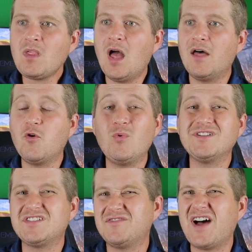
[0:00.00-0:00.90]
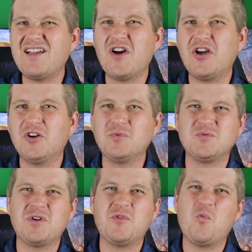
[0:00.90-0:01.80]
The Wilson 500
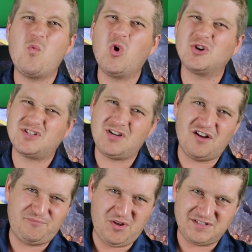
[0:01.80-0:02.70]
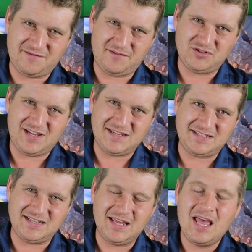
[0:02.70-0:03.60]
was one of the worst golf balls I've ever
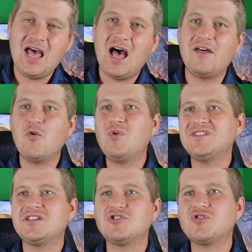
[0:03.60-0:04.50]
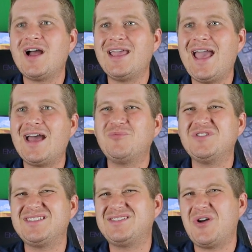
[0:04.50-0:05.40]
tested. The Wilson Triad
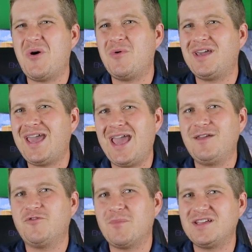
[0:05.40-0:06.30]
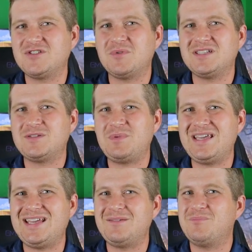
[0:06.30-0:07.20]
was okay for my swing
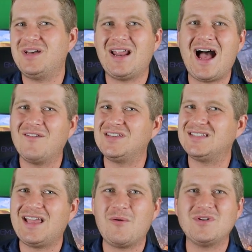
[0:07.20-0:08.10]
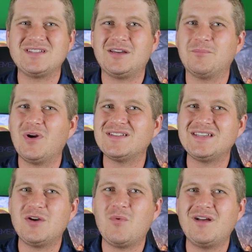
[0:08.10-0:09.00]
speed, but obviously I wasn't
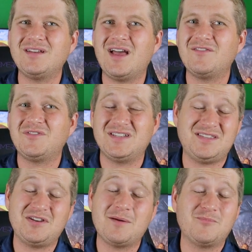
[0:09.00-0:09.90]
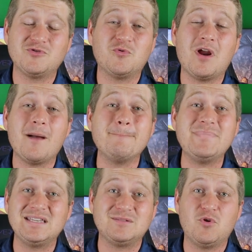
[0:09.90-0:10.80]
compressing it well enough because the numbers were
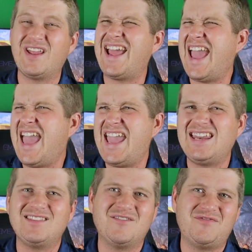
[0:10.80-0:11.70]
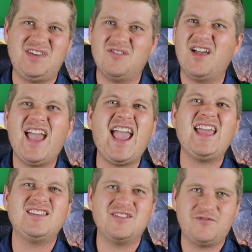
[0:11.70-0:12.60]
abysmal, and I hated the feel
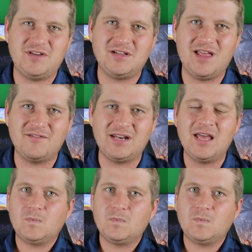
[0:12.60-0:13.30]
of it.